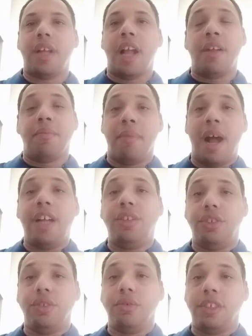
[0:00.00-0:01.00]
and
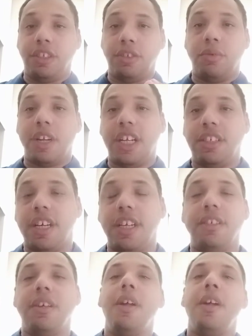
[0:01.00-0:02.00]
mind you, this is what I said,